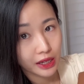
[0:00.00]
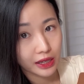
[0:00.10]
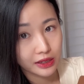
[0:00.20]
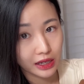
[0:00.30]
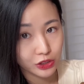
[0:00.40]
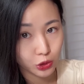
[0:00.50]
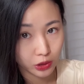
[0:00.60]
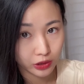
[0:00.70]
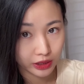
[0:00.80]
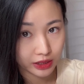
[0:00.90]
and I store
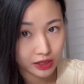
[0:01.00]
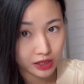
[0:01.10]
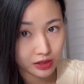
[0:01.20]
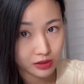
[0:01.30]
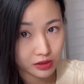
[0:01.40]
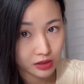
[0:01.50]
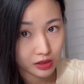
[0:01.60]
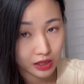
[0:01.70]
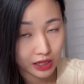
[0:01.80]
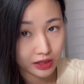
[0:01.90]
her like this
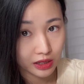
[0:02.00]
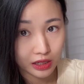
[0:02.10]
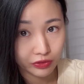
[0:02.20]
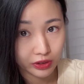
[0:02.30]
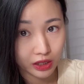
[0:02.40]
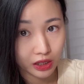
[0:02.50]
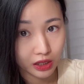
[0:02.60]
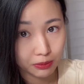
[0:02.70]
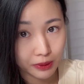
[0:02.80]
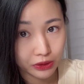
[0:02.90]
and then
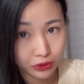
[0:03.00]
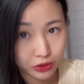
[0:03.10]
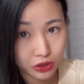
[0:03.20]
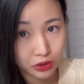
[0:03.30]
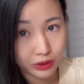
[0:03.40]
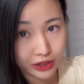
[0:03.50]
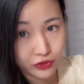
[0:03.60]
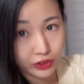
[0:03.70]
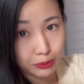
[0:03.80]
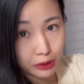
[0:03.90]
every month or two I
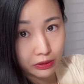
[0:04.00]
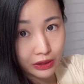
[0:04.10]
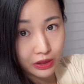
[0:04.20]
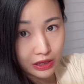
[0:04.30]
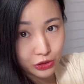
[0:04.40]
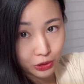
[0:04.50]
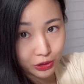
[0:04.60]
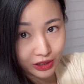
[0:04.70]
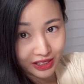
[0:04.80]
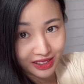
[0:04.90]
flip her around and I store
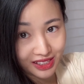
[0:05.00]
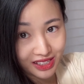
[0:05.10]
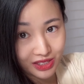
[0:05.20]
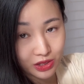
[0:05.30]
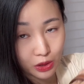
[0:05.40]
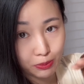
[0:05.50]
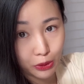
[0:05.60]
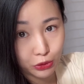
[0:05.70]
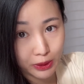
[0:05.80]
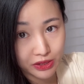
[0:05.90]
her like this so
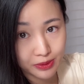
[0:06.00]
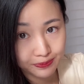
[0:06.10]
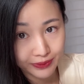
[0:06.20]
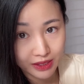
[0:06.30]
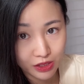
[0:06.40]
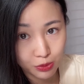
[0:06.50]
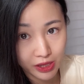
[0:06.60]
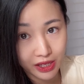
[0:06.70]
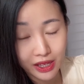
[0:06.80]
both ways this way